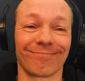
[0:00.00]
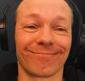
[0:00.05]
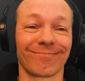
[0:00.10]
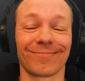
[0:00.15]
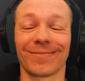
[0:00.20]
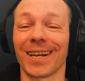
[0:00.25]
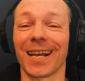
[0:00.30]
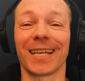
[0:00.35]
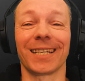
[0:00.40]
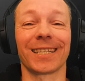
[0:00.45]

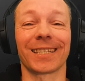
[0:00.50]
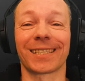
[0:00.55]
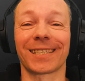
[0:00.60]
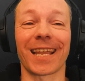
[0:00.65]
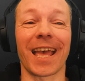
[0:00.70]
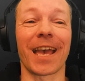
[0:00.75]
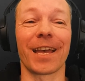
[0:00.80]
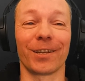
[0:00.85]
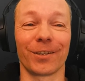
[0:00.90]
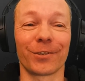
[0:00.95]
I
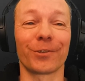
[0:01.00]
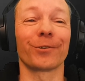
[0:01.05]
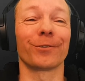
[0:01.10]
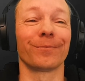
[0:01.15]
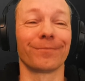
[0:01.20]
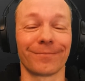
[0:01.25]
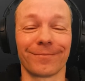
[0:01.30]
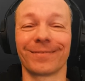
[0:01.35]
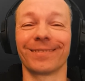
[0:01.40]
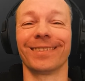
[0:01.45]
understand
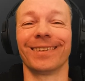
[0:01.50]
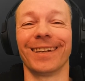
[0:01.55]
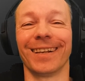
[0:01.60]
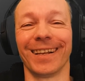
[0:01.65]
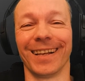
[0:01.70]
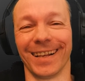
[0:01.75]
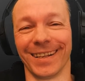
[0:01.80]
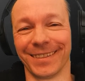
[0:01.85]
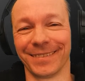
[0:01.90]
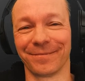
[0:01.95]
you.
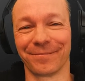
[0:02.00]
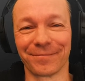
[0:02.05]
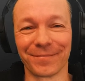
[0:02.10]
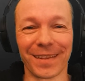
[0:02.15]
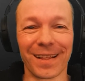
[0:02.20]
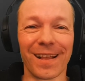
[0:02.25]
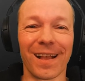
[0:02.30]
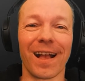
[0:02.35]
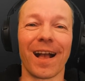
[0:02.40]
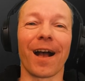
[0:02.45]

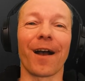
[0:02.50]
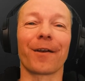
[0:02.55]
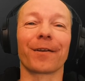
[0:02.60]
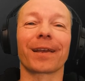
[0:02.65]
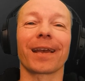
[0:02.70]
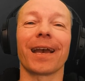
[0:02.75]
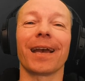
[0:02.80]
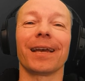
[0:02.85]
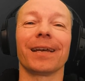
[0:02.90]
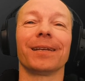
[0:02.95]

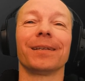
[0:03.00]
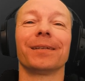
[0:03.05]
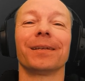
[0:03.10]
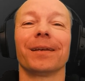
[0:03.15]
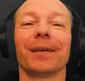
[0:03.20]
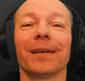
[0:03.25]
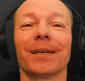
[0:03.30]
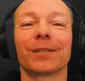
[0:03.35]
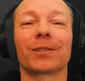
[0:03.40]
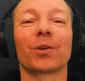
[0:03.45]
Okay,
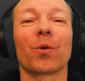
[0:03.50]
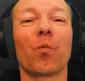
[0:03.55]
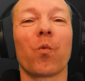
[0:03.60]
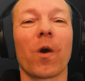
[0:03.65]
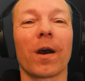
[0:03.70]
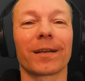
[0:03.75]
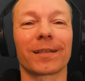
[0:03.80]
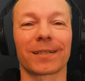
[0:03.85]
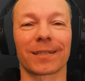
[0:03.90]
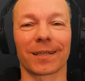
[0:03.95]
so
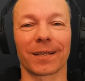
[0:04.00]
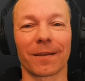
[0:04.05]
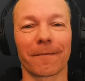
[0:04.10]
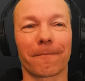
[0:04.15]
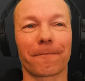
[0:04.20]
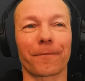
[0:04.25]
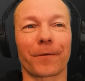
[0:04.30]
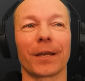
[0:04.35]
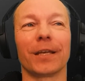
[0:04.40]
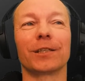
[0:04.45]
what
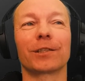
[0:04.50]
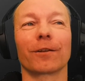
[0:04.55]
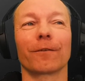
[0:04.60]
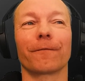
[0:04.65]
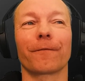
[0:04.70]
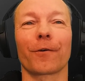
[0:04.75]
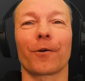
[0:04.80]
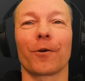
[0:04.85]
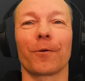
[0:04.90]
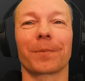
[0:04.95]
phrasal
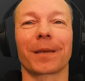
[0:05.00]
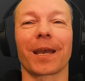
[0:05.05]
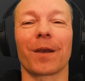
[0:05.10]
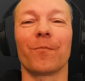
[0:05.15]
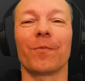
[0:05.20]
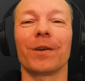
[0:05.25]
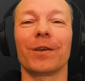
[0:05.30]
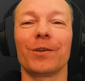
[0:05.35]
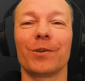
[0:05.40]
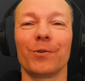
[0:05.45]
verb can
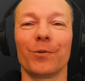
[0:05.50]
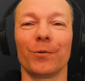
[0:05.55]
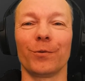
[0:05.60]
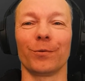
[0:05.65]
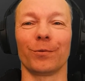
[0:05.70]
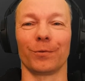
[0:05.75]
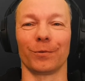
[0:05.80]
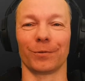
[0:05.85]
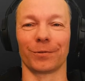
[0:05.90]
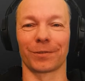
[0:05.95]
we
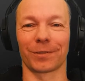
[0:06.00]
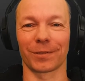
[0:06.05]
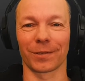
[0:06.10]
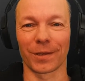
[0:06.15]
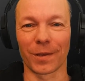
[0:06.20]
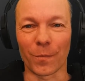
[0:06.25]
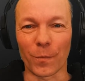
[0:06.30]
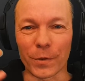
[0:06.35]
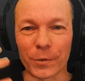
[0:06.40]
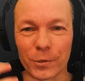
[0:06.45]
use
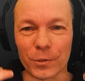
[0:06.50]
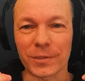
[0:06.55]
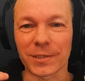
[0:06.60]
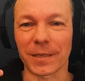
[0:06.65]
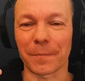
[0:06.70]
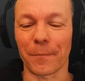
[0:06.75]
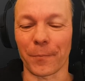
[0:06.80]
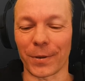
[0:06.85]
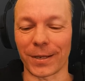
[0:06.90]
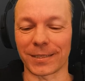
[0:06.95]
when you're
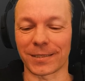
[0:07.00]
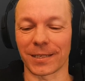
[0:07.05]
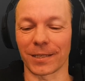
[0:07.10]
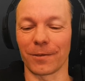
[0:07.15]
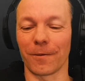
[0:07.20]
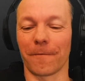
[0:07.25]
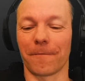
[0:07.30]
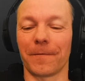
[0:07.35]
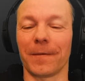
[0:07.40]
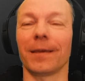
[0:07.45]
suppressing
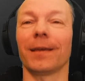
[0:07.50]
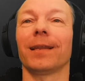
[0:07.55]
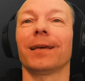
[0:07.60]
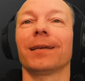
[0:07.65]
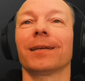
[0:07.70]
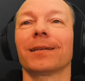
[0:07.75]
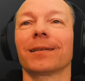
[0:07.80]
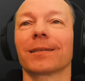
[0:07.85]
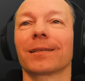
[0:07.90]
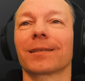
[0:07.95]
your
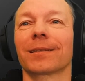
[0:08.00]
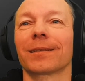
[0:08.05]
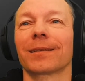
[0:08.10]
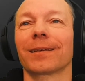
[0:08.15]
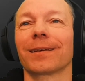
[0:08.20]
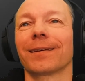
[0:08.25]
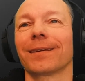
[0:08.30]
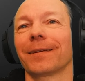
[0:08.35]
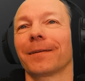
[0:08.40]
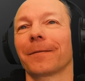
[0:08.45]
feelings?
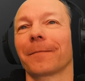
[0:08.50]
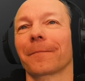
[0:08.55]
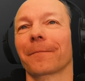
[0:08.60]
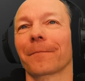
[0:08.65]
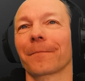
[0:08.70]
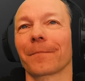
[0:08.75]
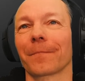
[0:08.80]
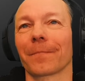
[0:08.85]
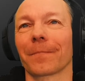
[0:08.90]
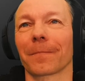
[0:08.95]

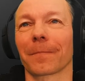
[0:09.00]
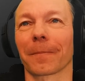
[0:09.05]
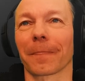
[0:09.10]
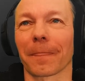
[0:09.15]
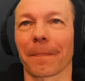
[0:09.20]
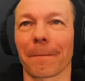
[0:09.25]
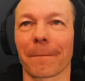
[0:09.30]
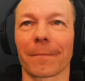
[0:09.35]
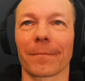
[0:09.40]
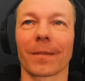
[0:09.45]

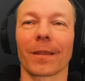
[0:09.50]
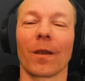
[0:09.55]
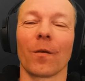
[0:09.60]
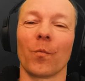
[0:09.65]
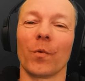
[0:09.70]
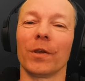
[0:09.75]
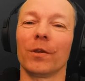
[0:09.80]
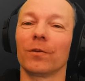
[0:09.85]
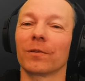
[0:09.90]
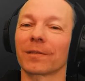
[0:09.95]

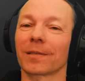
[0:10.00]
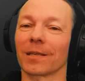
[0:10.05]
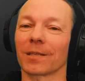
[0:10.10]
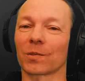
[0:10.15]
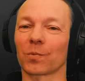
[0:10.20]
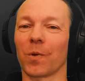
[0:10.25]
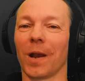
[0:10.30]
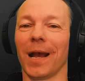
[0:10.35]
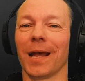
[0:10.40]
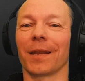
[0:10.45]
We use this
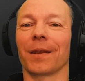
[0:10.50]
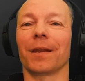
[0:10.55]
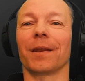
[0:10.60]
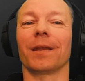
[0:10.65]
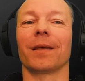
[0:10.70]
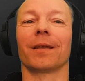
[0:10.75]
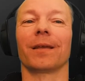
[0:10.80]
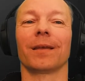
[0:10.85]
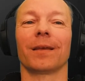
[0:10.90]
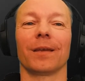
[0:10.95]
one,
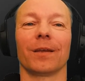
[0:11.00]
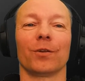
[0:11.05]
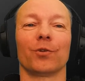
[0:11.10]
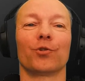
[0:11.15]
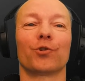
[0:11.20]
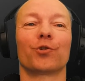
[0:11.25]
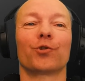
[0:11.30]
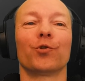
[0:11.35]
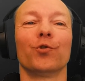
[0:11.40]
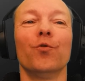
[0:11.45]

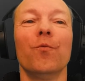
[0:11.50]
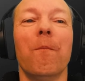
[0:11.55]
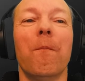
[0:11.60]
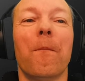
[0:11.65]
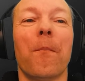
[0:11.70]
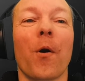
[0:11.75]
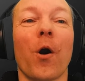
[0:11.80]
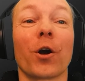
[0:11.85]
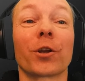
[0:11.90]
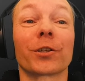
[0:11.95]
to
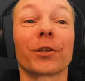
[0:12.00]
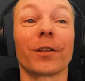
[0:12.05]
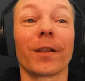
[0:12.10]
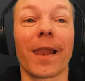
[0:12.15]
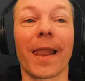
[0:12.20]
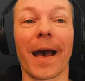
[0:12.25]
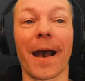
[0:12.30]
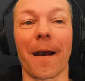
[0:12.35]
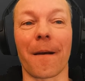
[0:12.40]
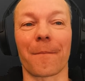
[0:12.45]
bottle
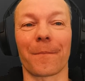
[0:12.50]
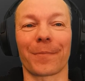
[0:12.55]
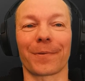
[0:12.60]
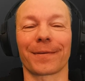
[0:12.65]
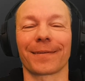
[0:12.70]
up.